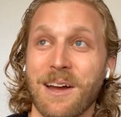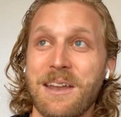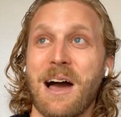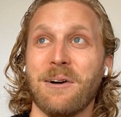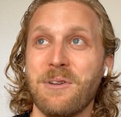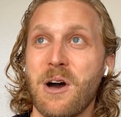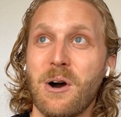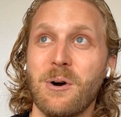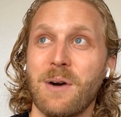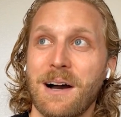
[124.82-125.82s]
Right now,
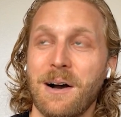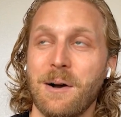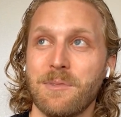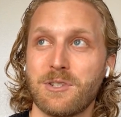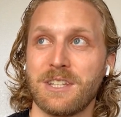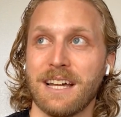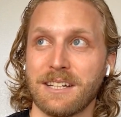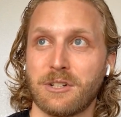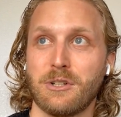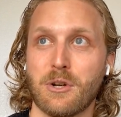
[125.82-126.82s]
no. There's like
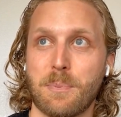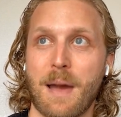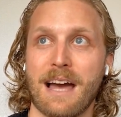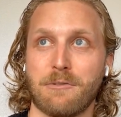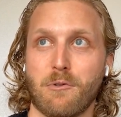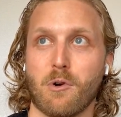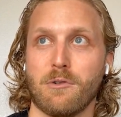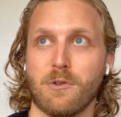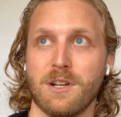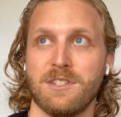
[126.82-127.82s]
a clear path
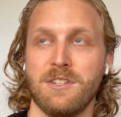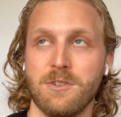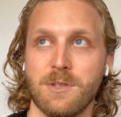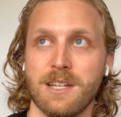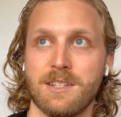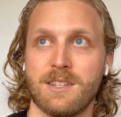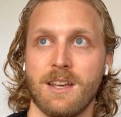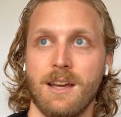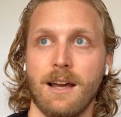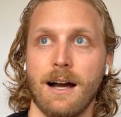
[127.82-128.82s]
forward for us to do this
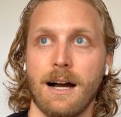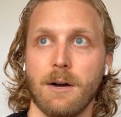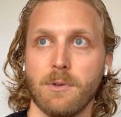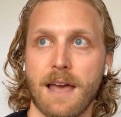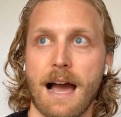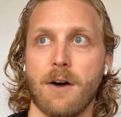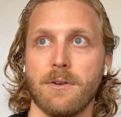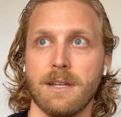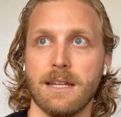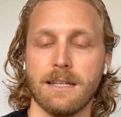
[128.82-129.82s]
without
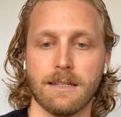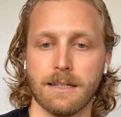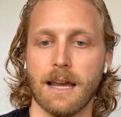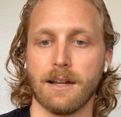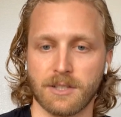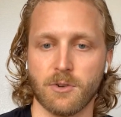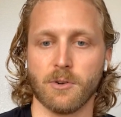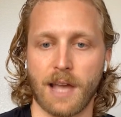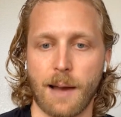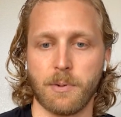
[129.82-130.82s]
needing
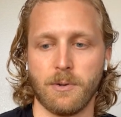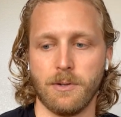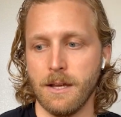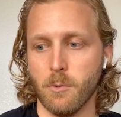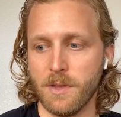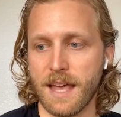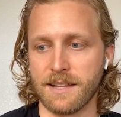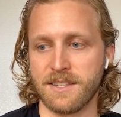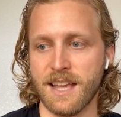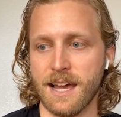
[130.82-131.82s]
external capital. With
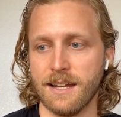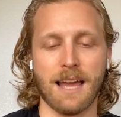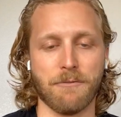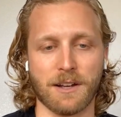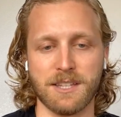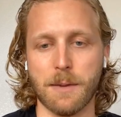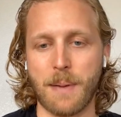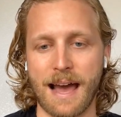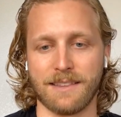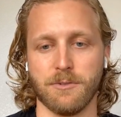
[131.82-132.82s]
that said, if I see a
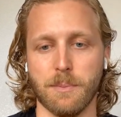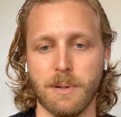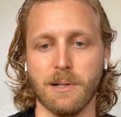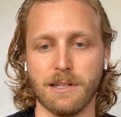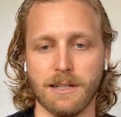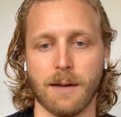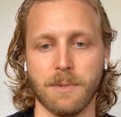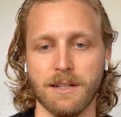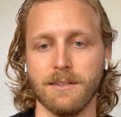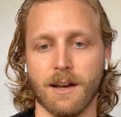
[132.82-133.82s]
path to $1 billion,
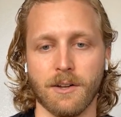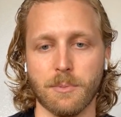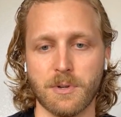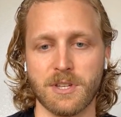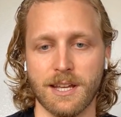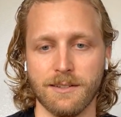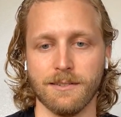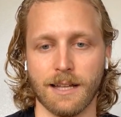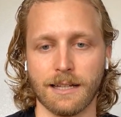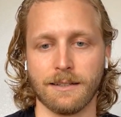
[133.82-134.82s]
I'm going to
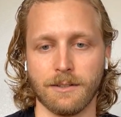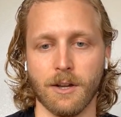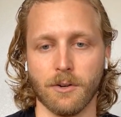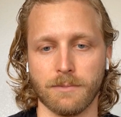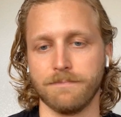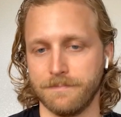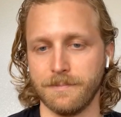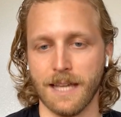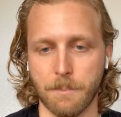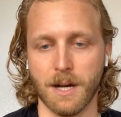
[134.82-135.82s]
100% like go
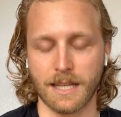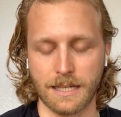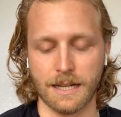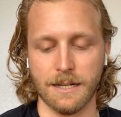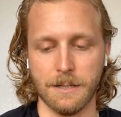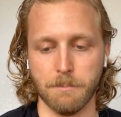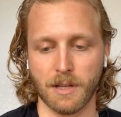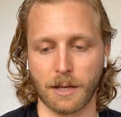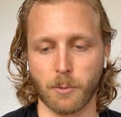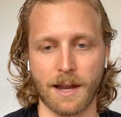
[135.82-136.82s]
get money.
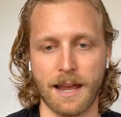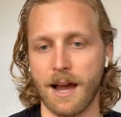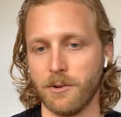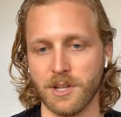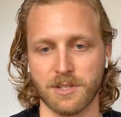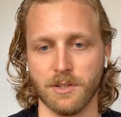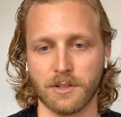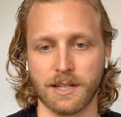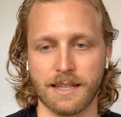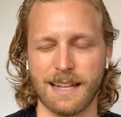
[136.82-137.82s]
But like right now, it doesn't
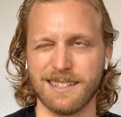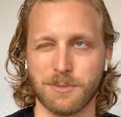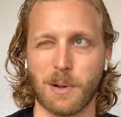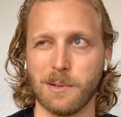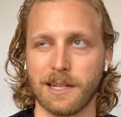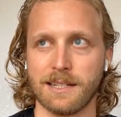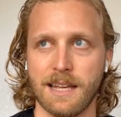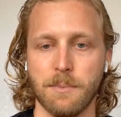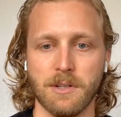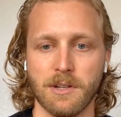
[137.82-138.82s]
look like that. There's probably like a
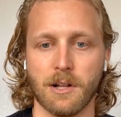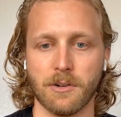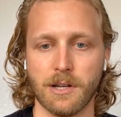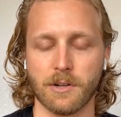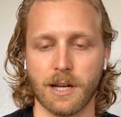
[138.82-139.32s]
$10 million a year